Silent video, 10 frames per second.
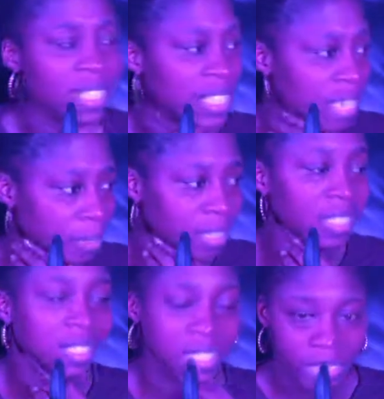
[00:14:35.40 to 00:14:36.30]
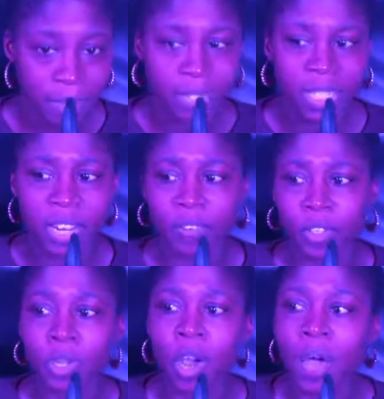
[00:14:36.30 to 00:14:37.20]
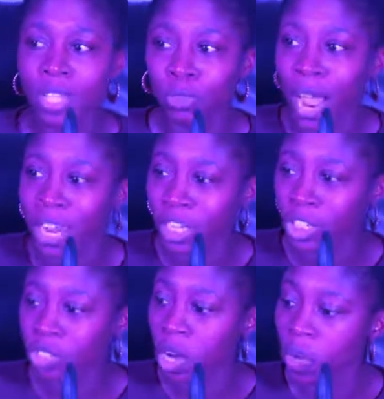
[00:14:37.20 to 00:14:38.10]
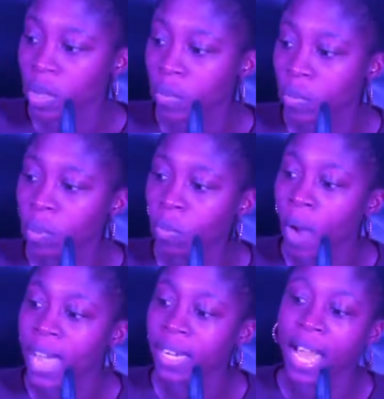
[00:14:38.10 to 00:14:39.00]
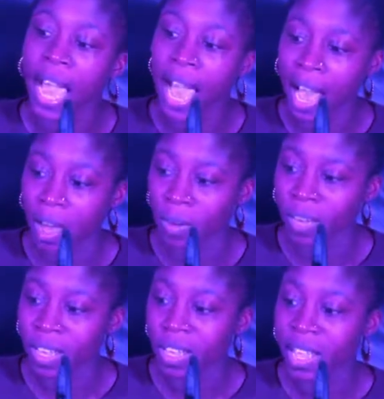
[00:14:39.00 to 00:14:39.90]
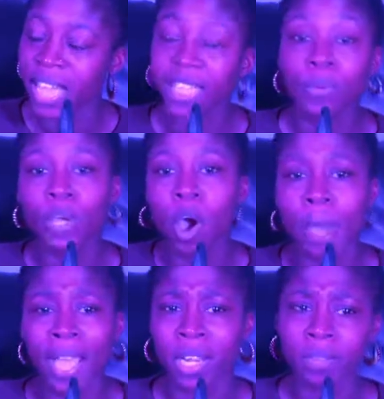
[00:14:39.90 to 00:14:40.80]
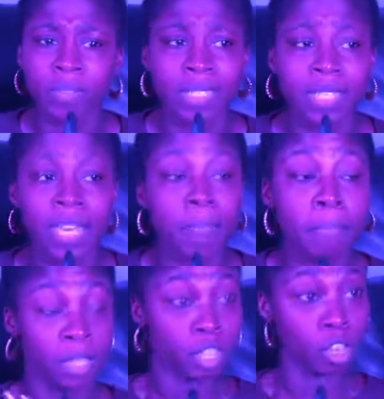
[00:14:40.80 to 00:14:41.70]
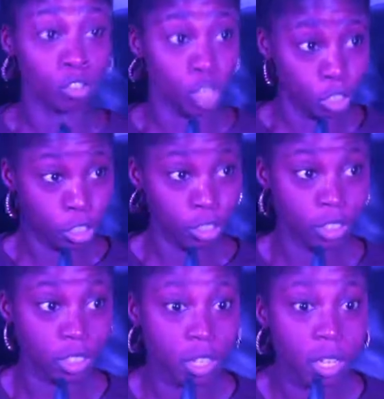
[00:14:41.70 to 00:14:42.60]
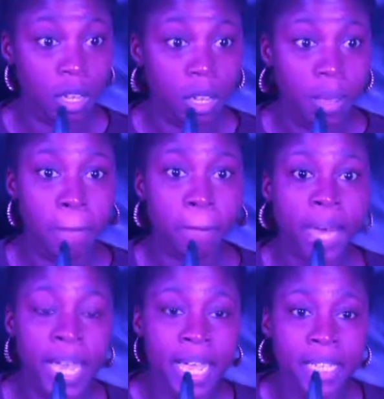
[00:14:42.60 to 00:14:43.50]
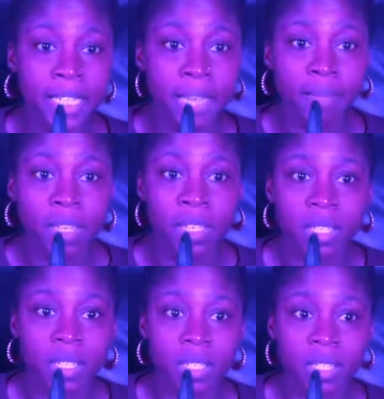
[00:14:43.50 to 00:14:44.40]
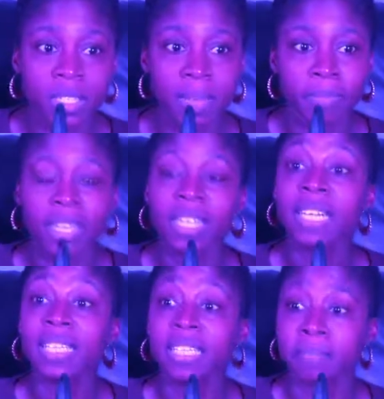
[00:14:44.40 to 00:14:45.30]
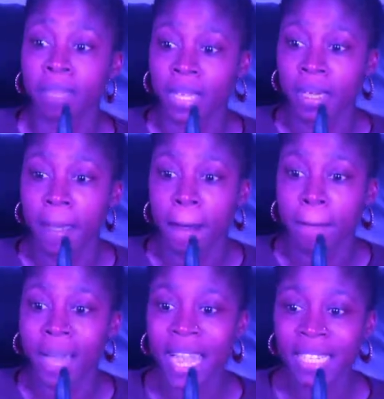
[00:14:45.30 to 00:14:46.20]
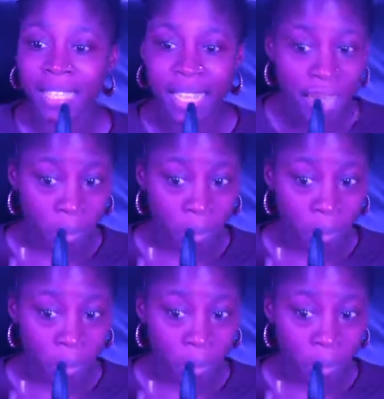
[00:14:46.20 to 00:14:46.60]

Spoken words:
into something different. You know, as writers, you know, we write down and then we go back and revisit. It may take years, but something clicked in me. My son